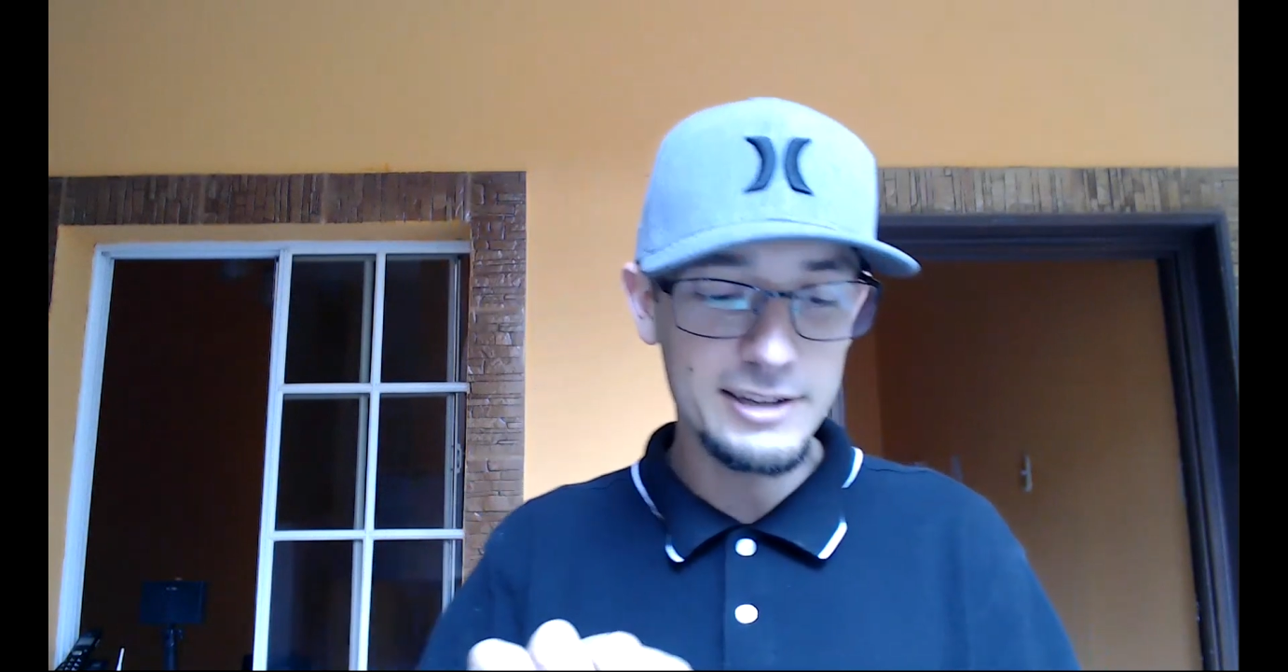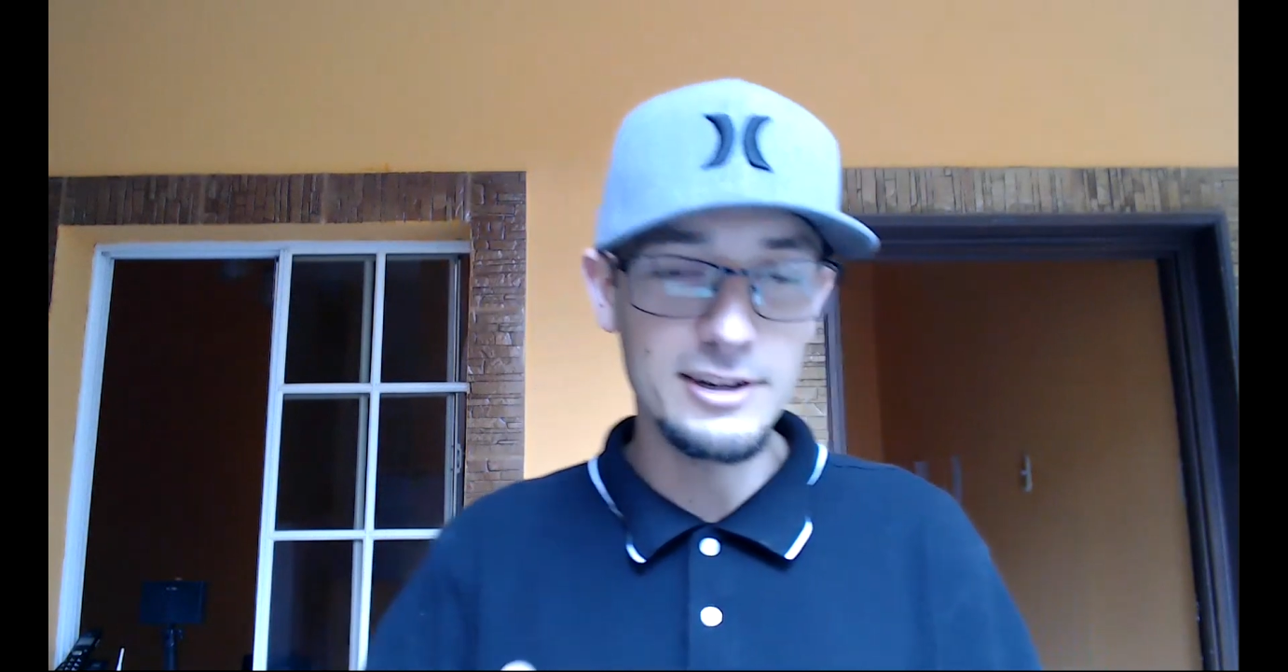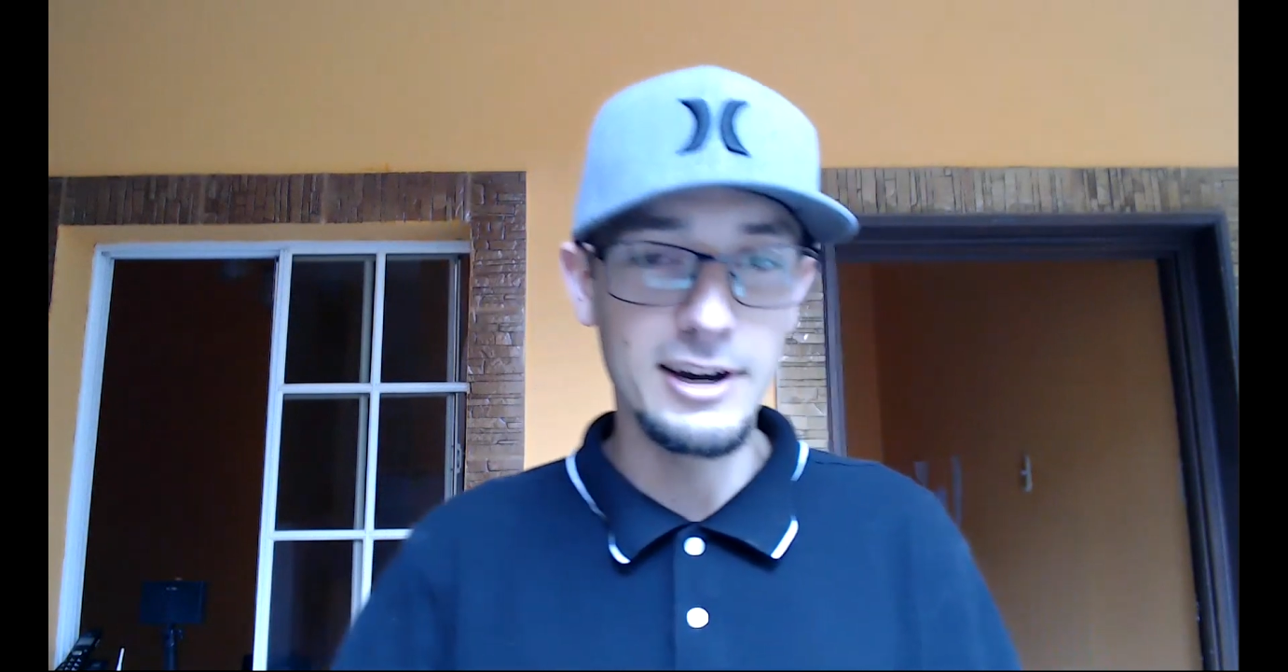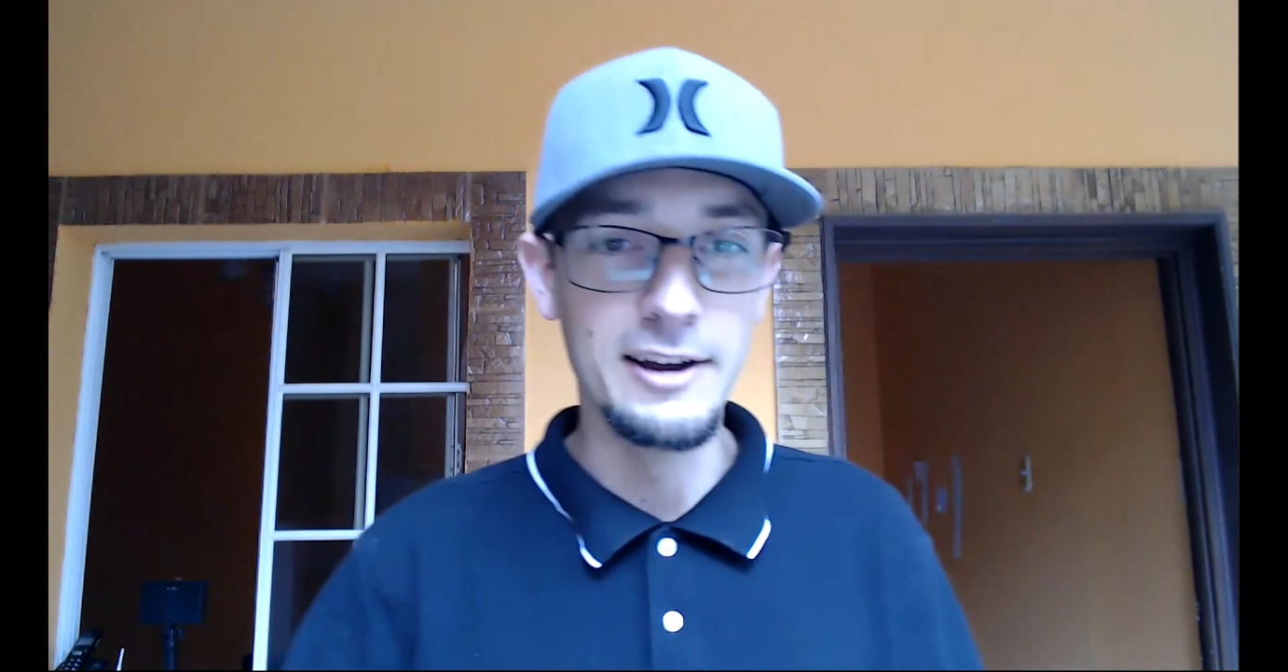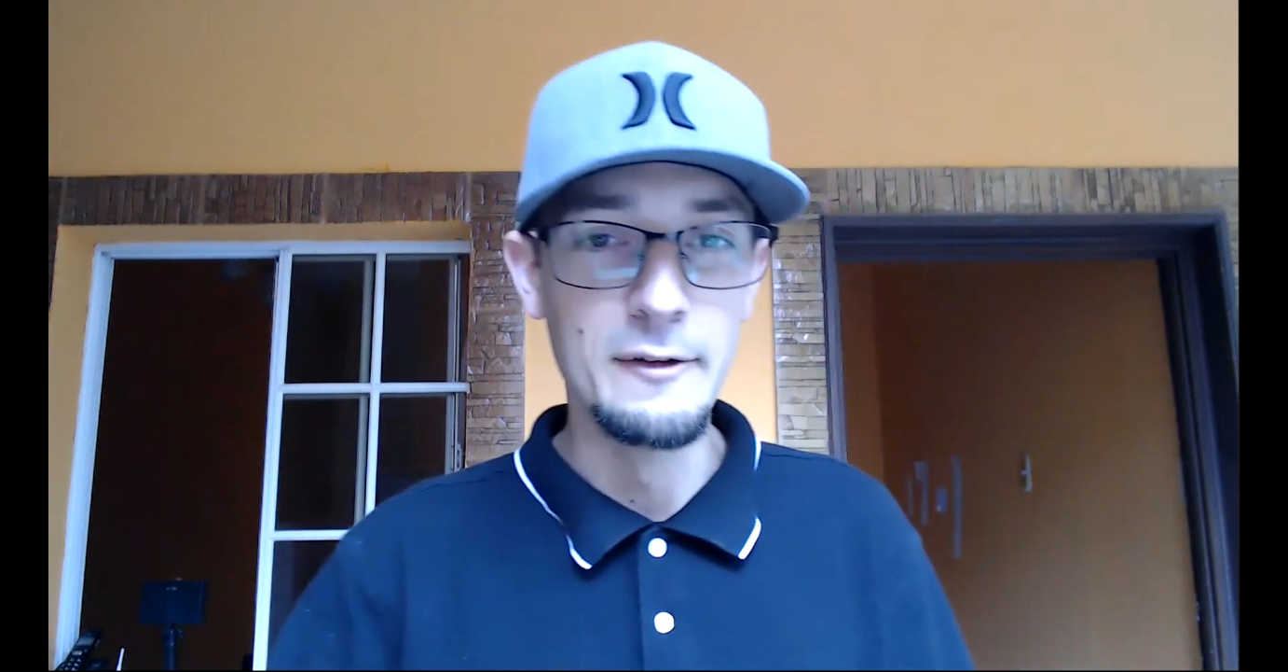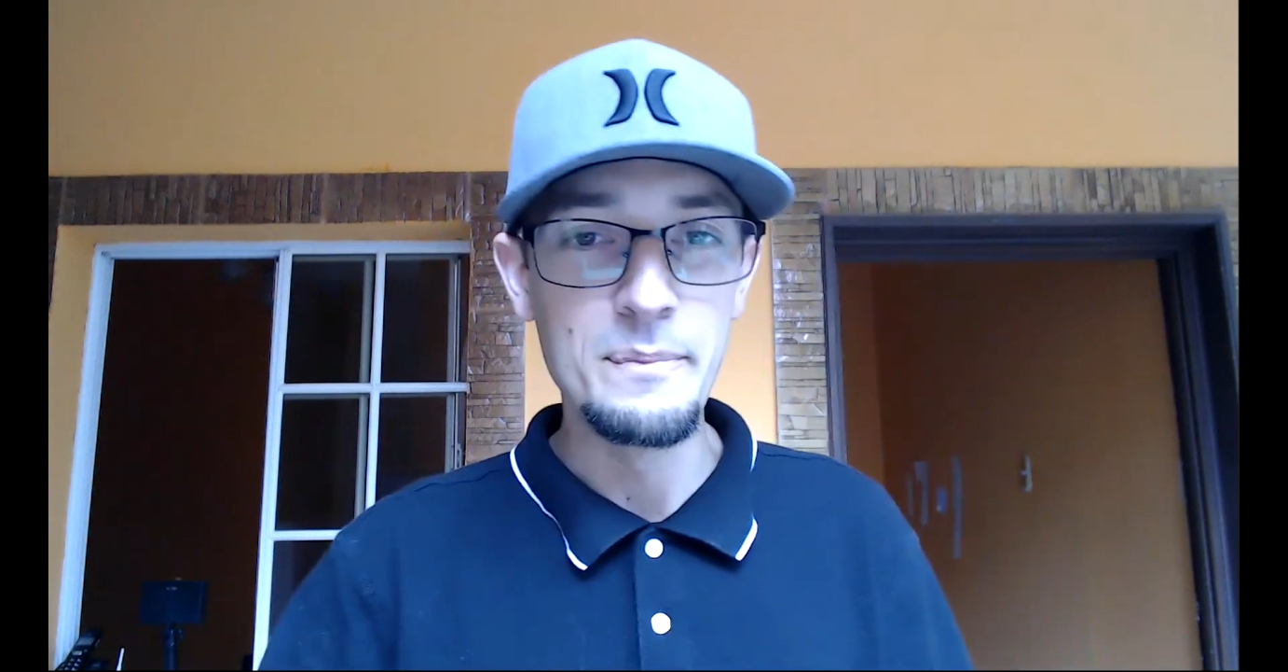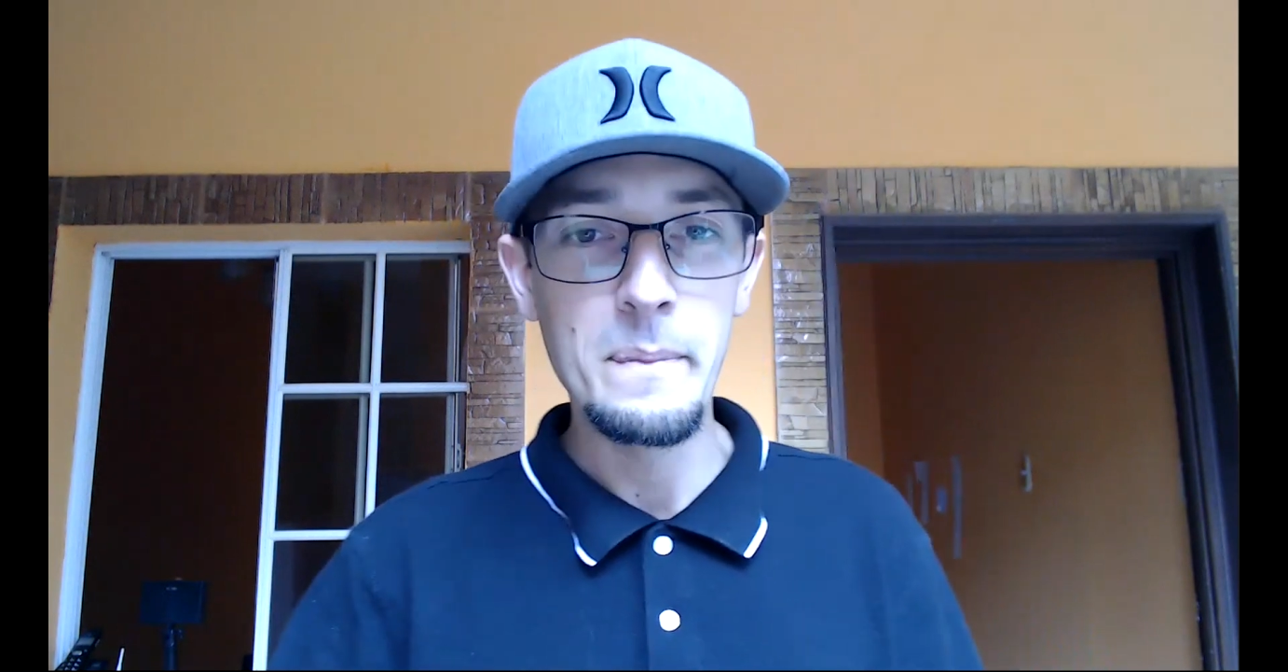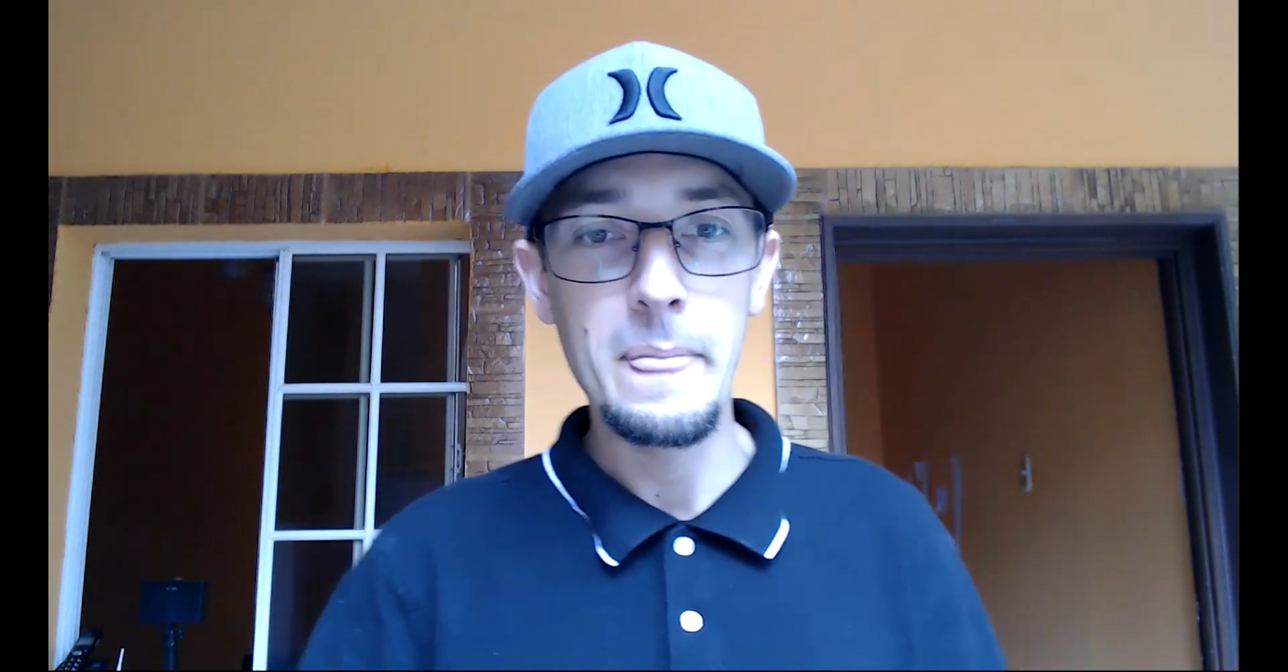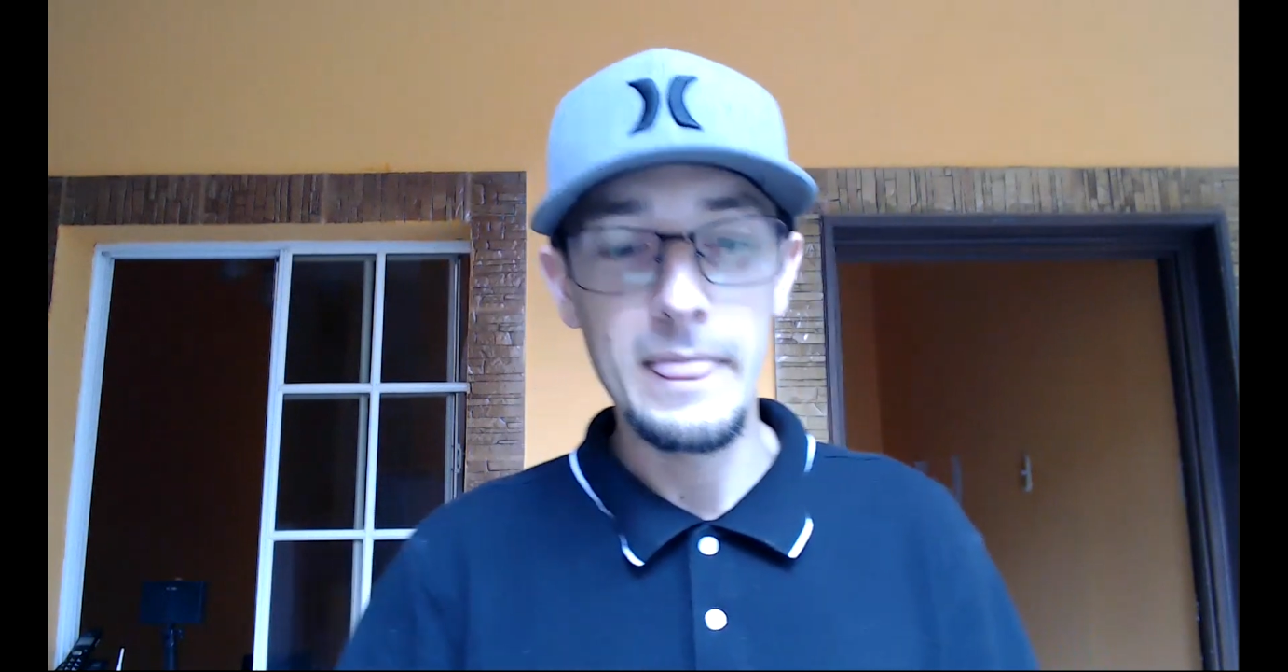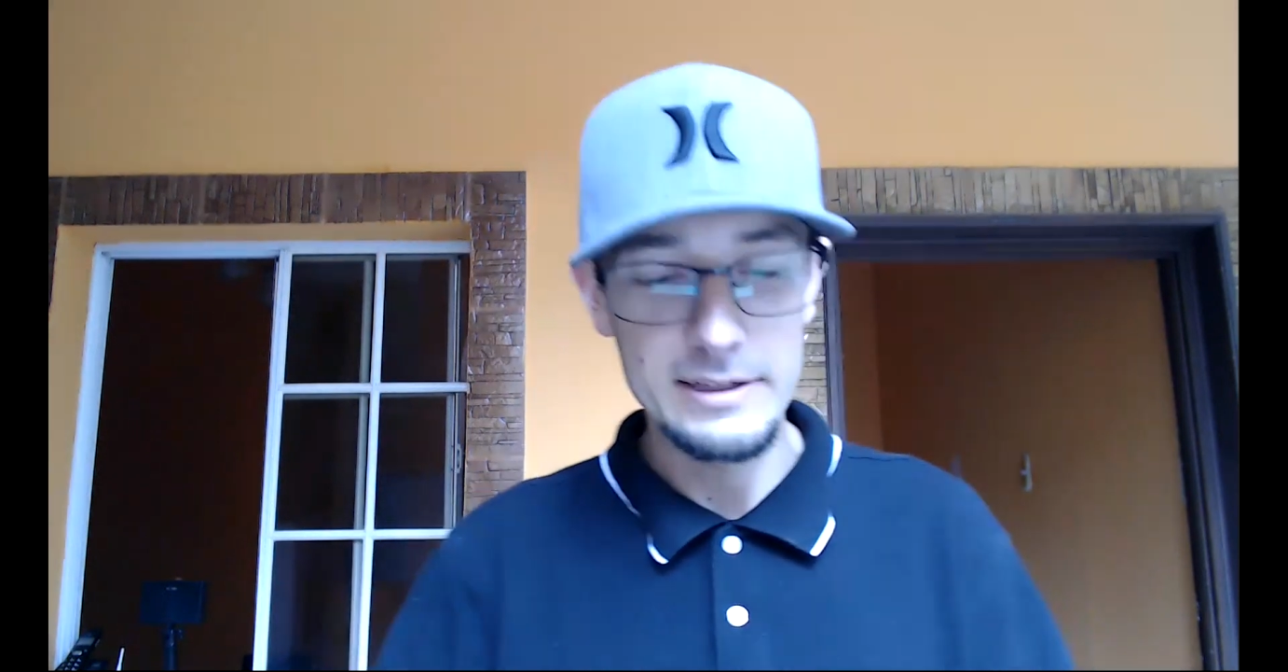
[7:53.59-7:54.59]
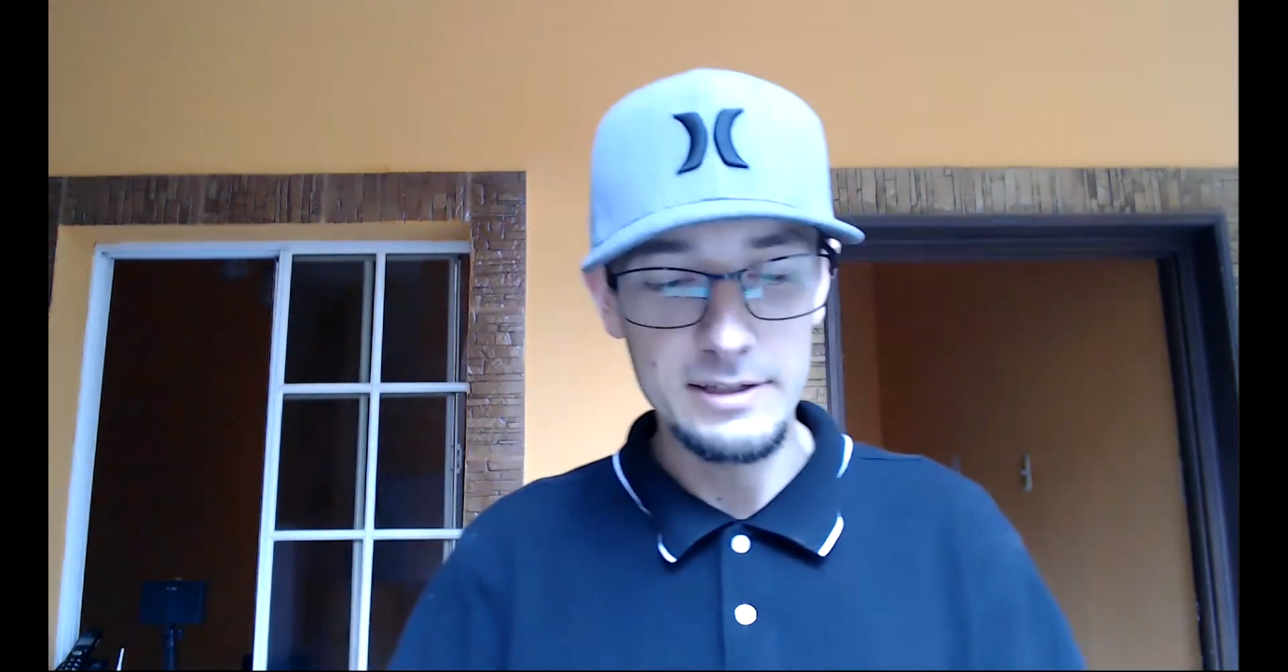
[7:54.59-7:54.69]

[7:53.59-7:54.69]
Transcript: Sorry, that's